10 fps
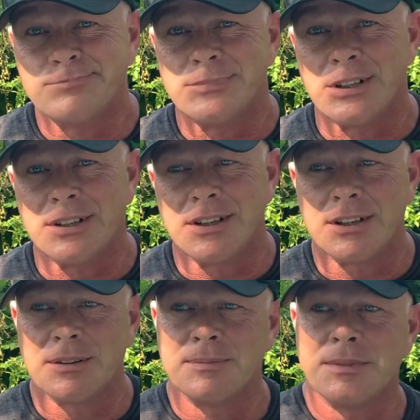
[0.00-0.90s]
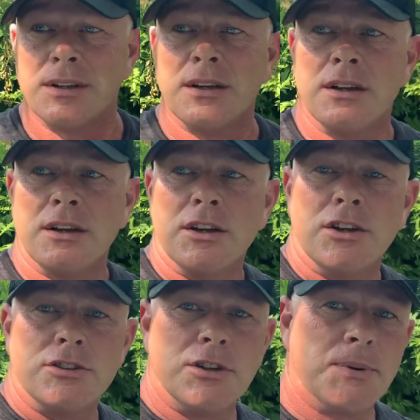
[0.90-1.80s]
There you go.
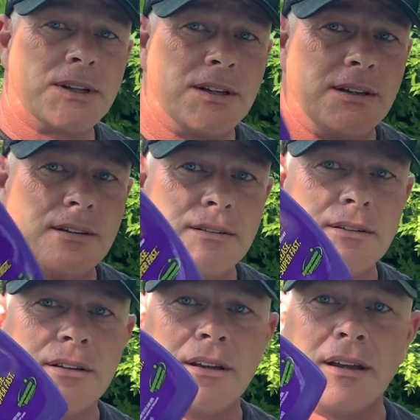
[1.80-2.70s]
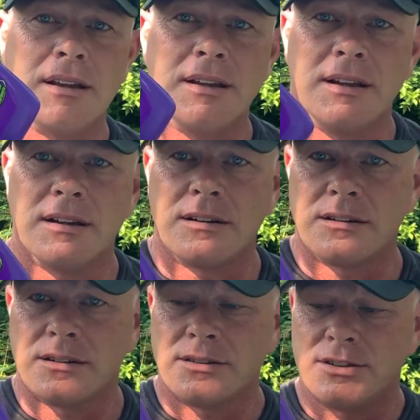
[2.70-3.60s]
Super Clean and
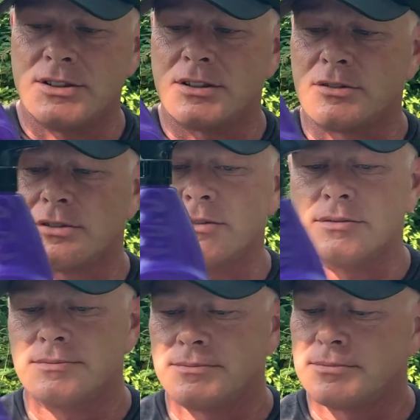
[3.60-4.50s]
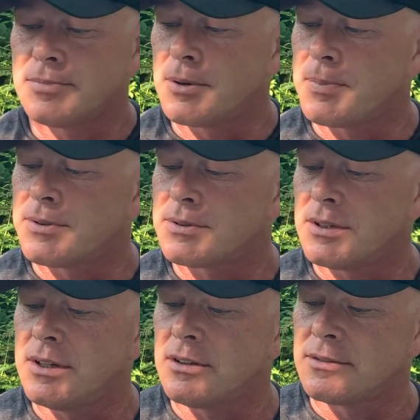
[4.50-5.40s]
your general purpose
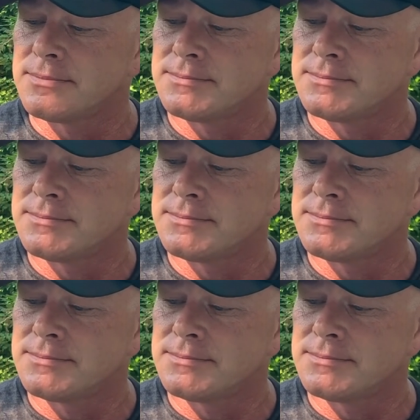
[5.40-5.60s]
cleaner.